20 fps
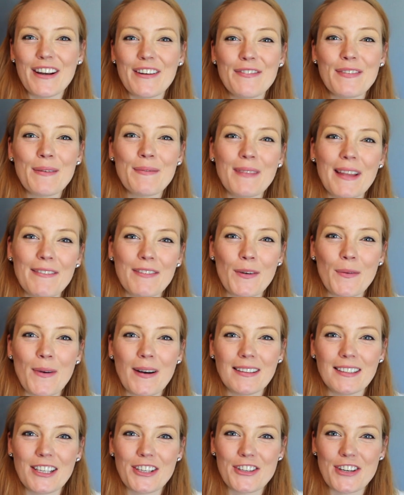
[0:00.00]
here from Live It
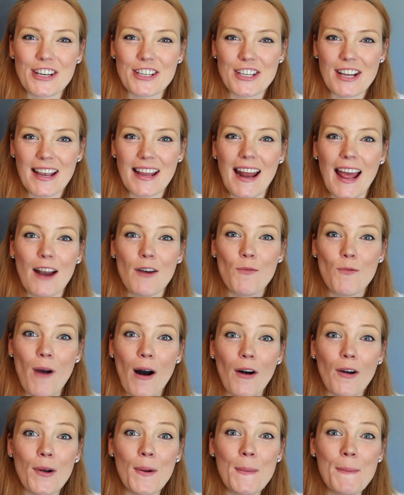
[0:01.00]
Well Nutrition and
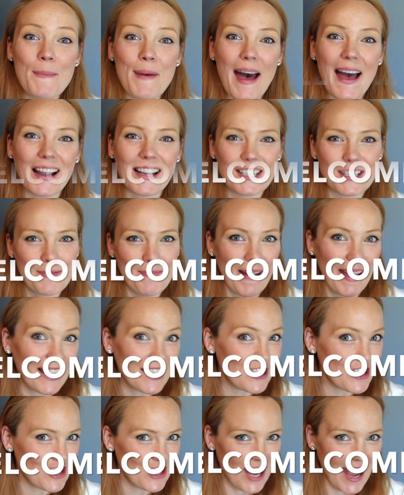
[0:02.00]
welcome back to
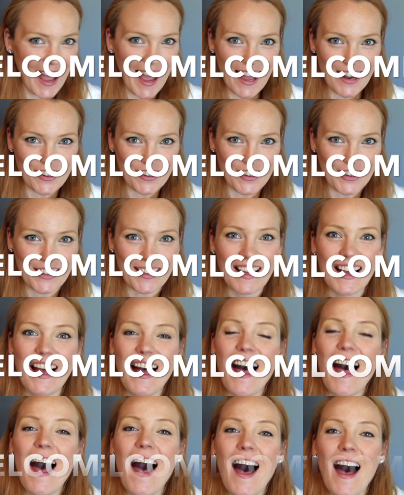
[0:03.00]
my channel.
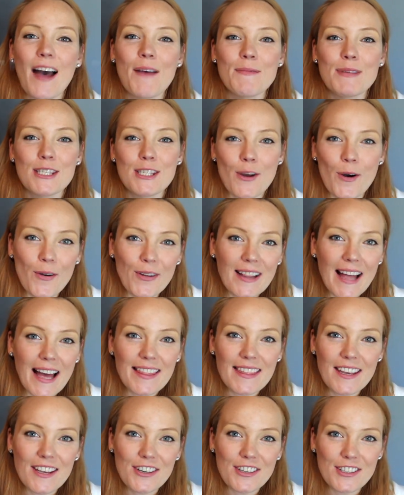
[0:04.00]
I'm so
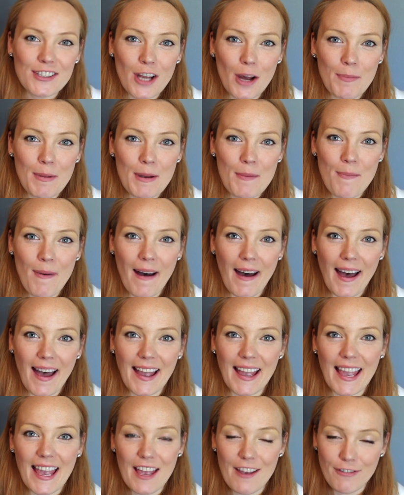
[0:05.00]
glad that you're stopping
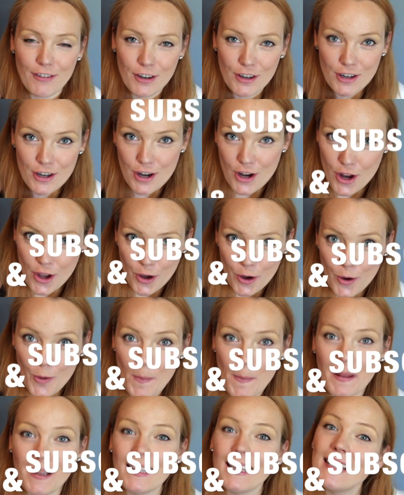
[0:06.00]
by. If you're new,
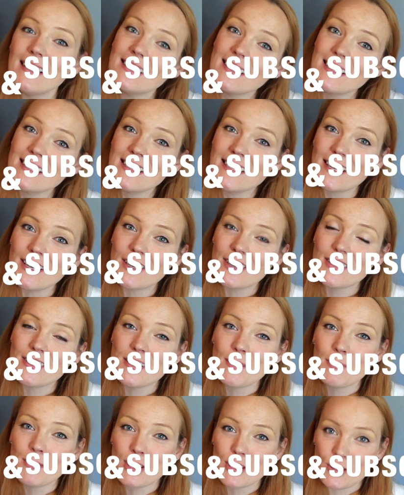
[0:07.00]
please consider
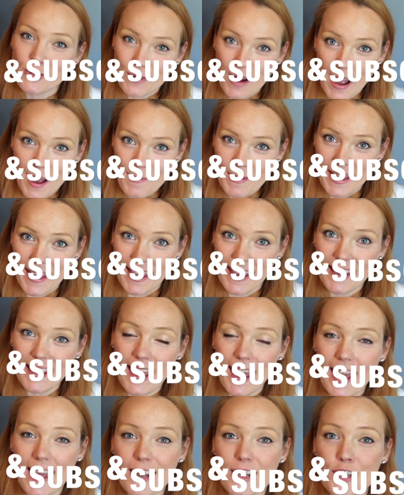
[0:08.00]
subscribing
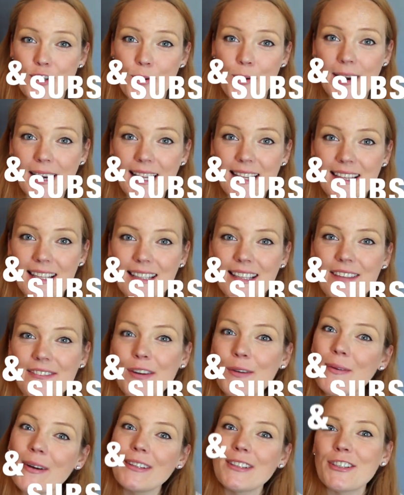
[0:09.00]
and joining the Live
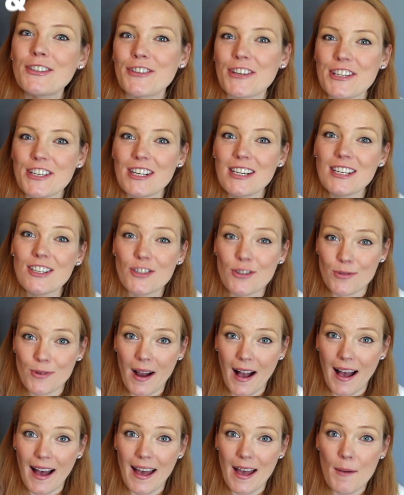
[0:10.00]
It Well Nutrition
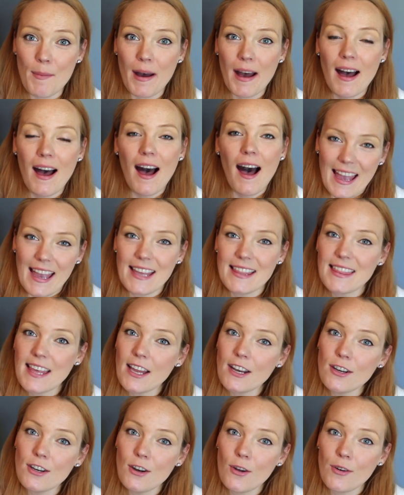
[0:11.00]
tribe. Hit
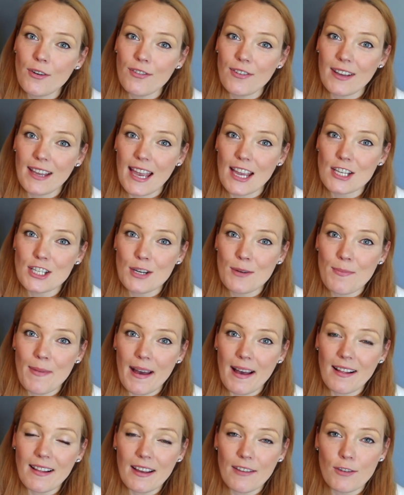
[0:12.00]
that notification
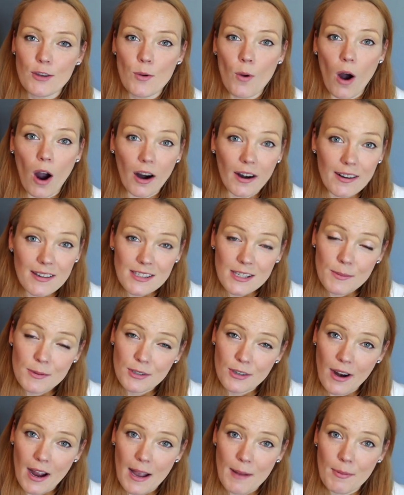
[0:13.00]
bell if you are a
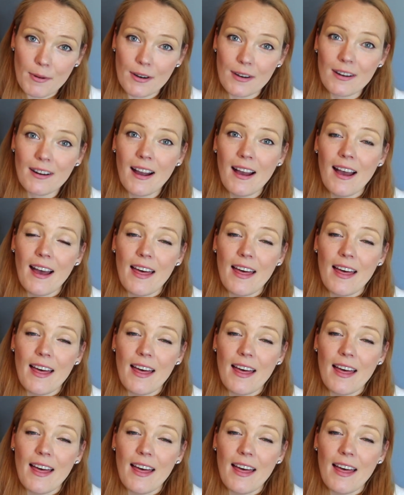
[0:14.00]
subscriber